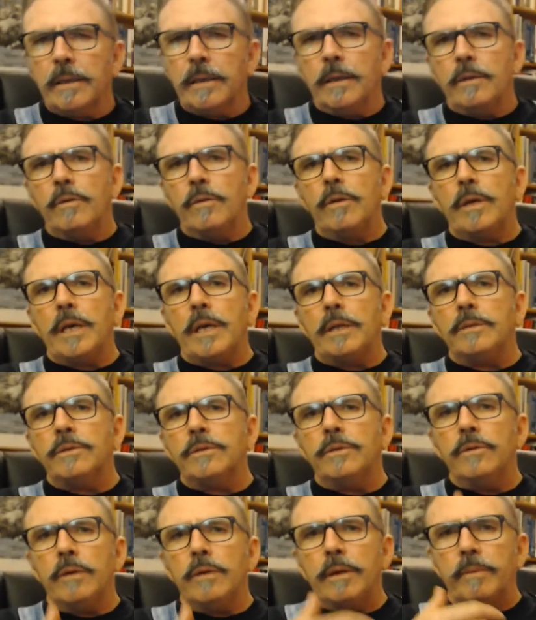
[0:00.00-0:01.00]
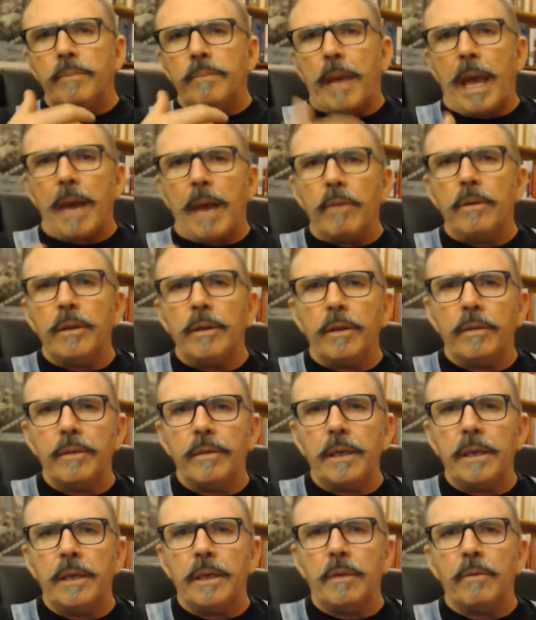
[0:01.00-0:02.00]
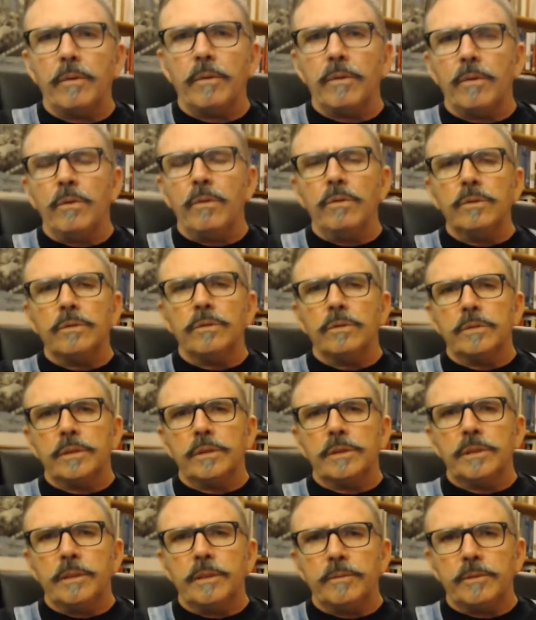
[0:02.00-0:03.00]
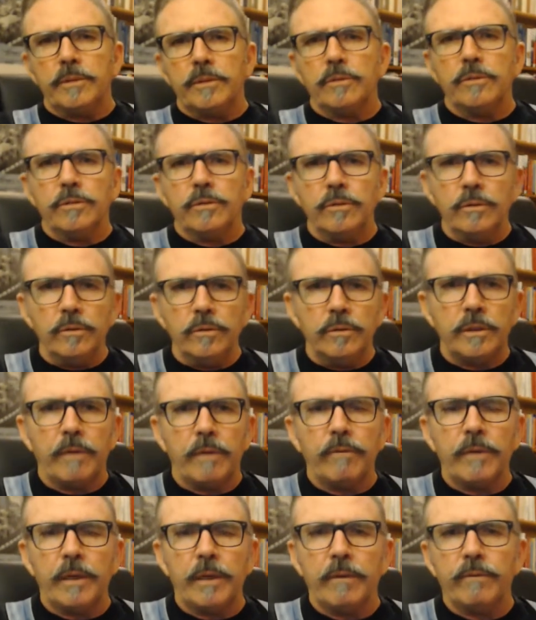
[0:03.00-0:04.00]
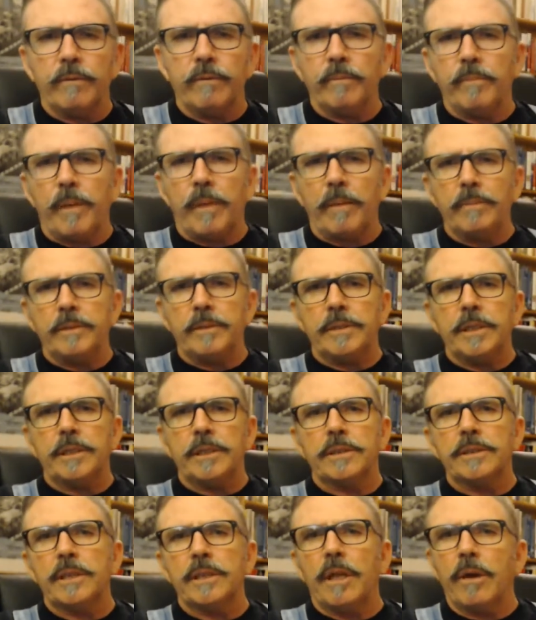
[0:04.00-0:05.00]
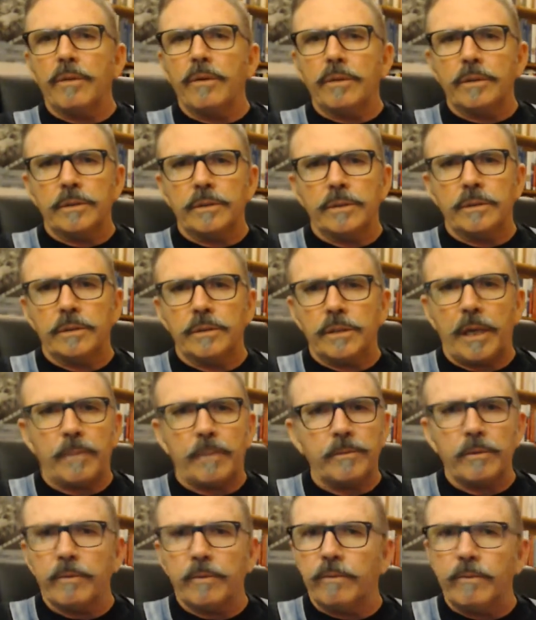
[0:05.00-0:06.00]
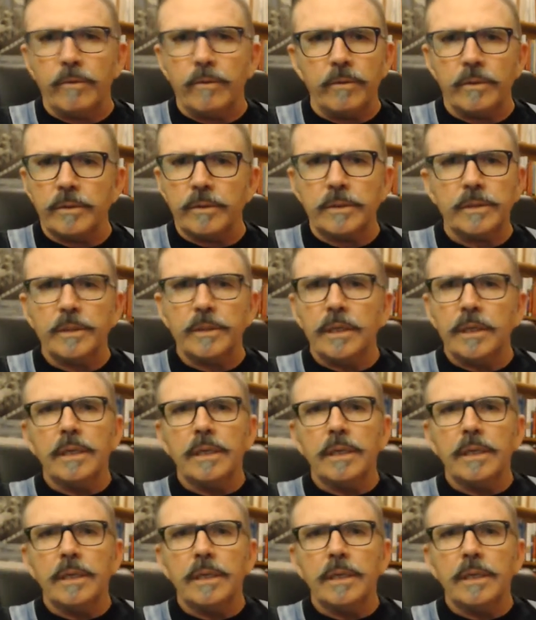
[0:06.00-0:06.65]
You get to empower your thinking with all sorts of tips and tools, everything from bumper sticker slogans to chapter and verse.